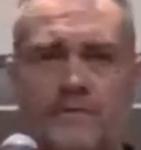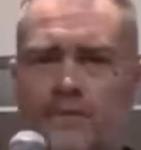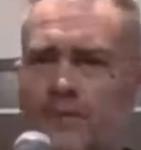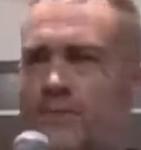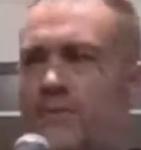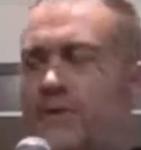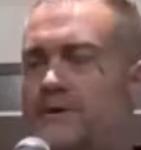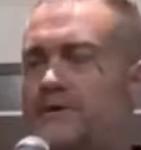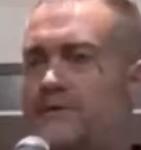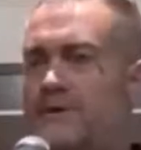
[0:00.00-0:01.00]
boy, oh boy,
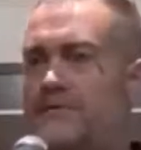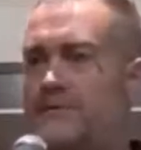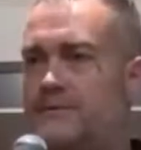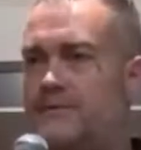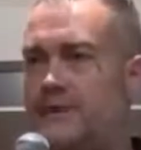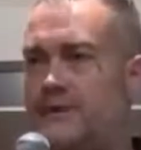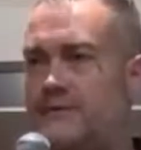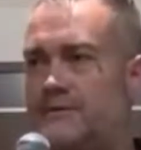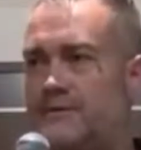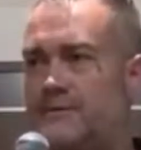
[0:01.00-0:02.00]
does it
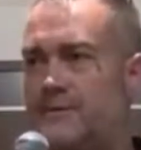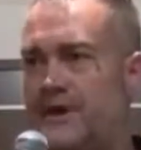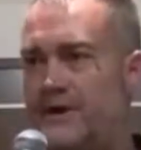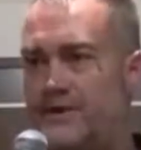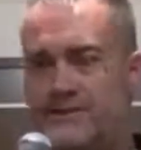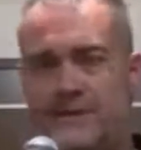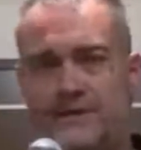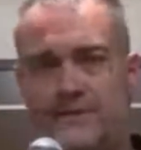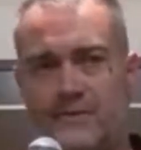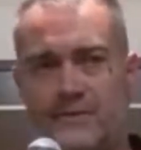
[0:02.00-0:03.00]
revolutionize the way you
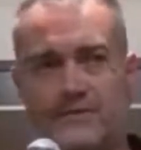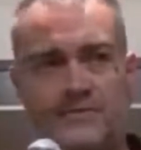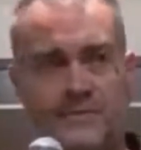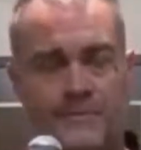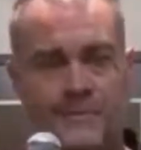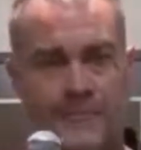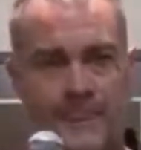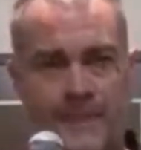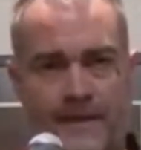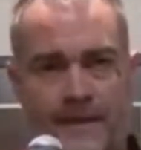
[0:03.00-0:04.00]
see the world.
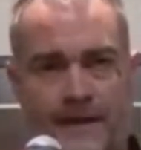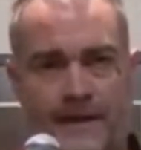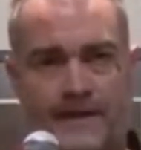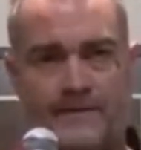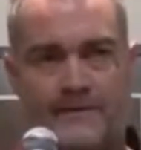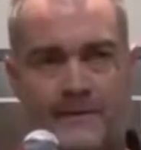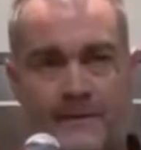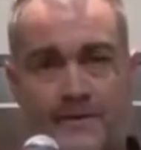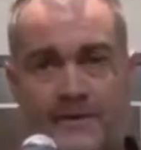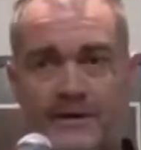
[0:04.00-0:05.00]
And, you
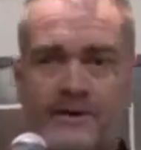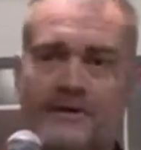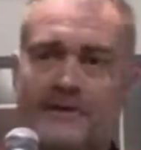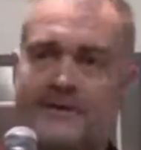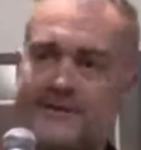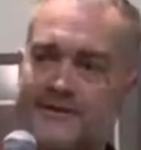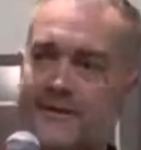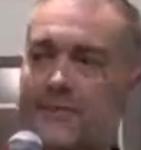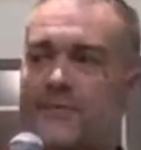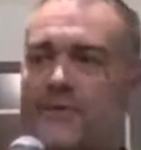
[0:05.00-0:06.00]
know, it's a
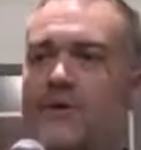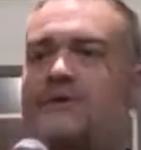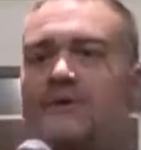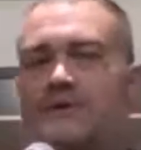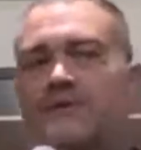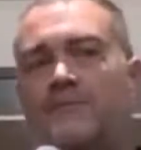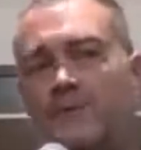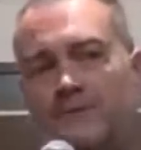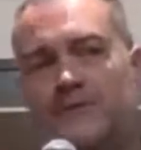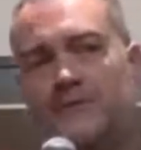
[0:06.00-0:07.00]
normal process for
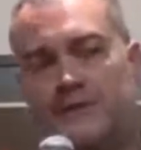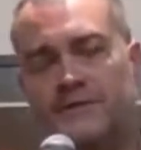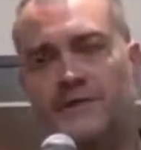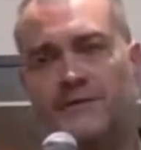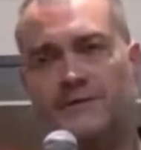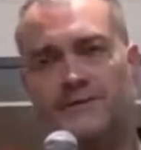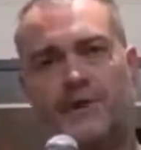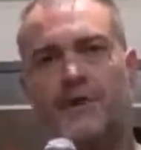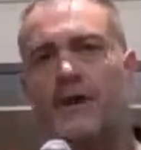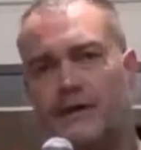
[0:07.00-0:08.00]
most of us when we
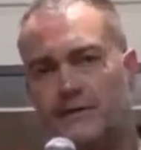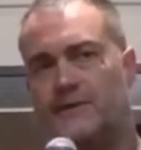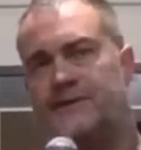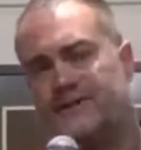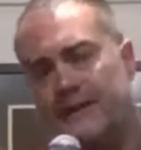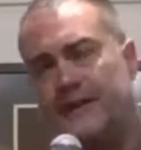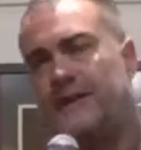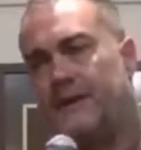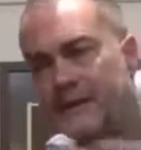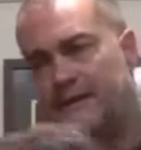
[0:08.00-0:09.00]
start actually
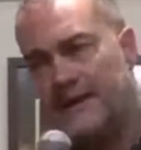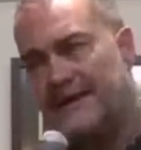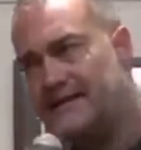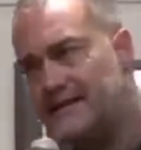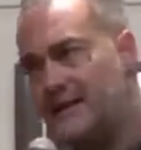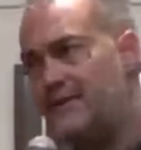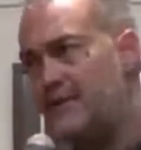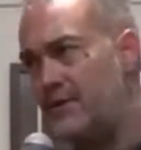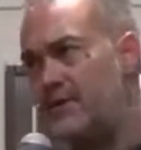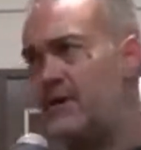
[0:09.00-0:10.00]
seeing things as they
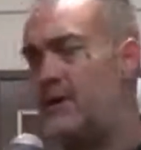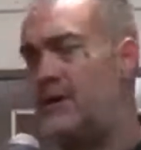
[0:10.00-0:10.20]
are